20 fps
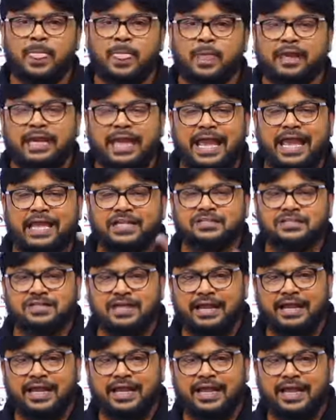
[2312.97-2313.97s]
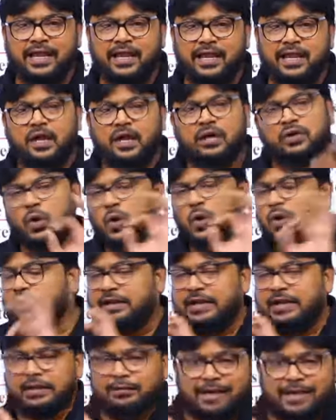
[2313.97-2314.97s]
Case study don't
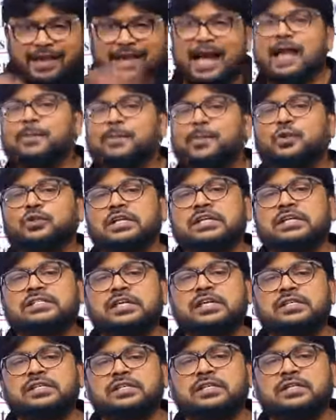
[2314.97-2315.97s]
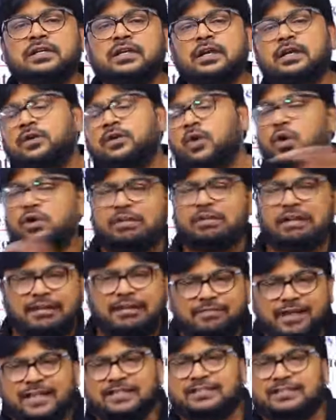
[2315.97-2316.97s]
require hypothesis, don't
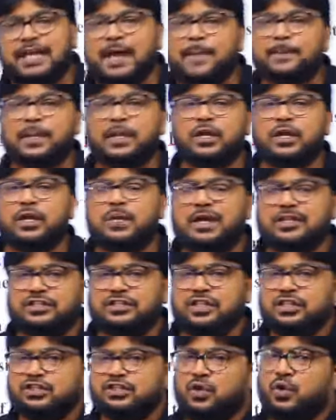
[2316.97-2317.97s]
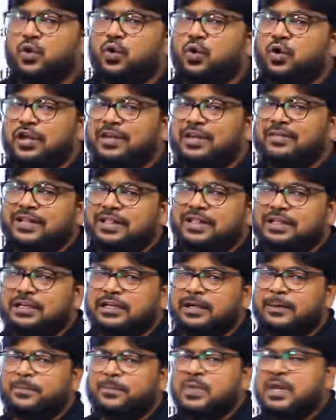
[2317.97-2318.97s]
require sampling. You are just going with
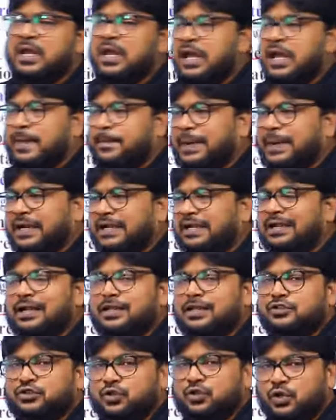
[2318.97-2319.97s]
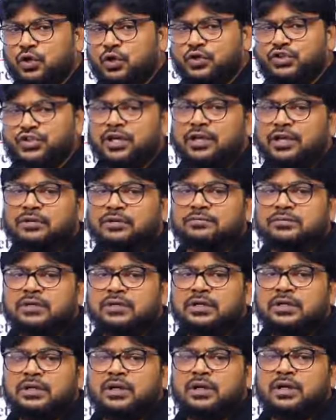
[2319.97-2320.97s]
a particular solution.
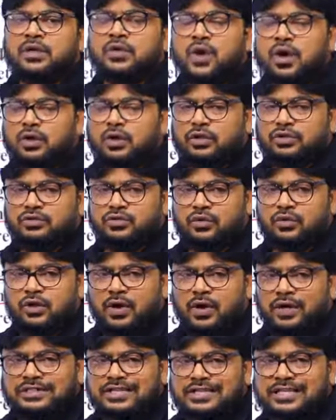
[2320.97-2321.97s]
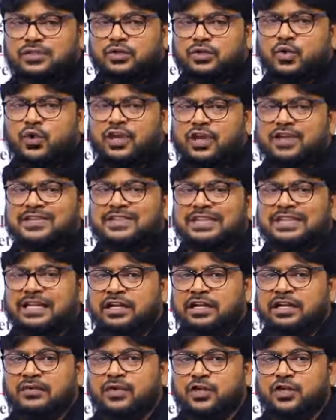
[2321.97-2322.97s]
You are just going with
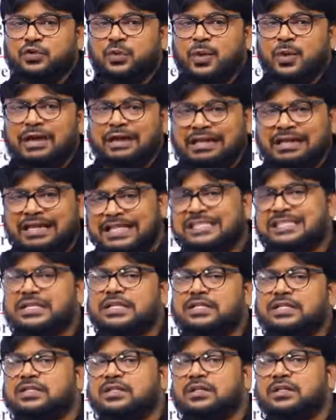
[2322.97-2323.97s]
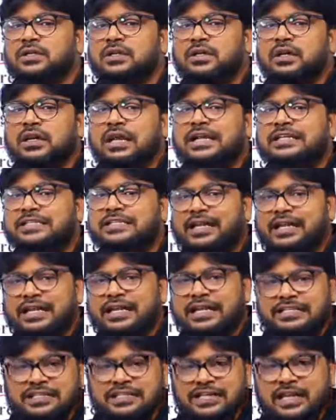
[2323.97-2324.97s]
individual research. It's a
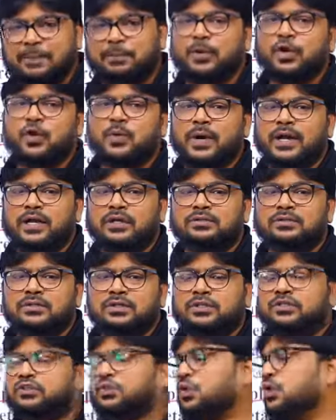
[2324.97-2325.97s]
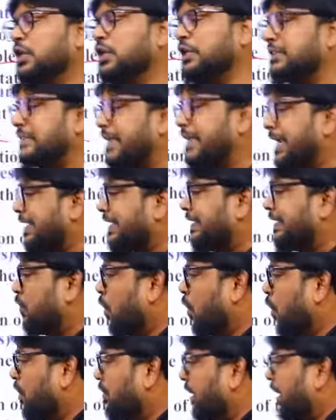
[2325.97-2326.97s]
descriptive one. So it
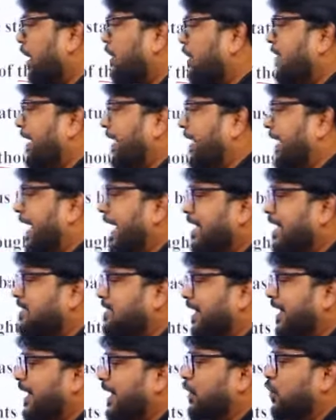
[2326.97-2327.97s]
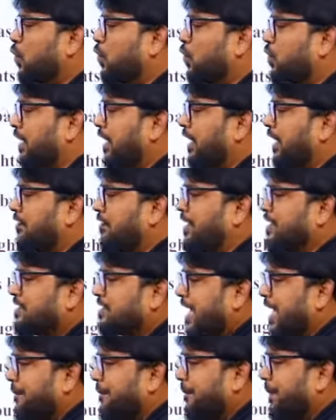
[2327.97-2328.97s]
don't require case study, don't require
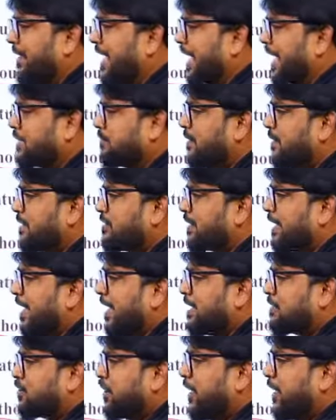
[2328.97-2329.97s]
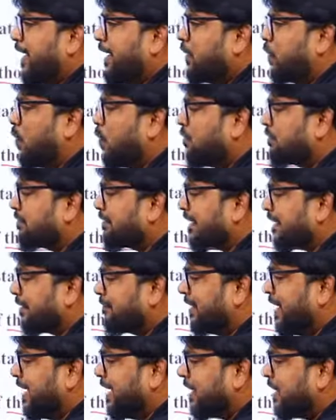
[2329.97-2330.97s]
sampling, as well as case study don't
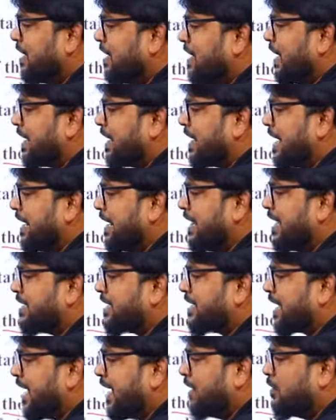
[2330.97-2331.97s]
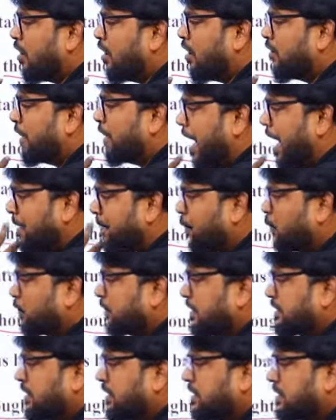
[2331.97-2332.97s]
require any kind of
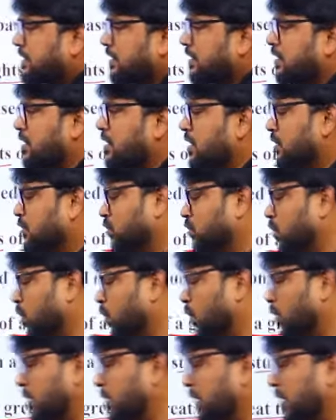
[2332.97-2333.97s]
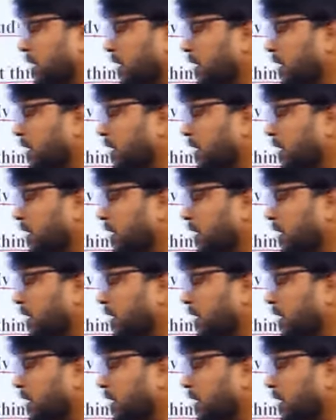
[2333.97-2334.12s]
hypothesis. So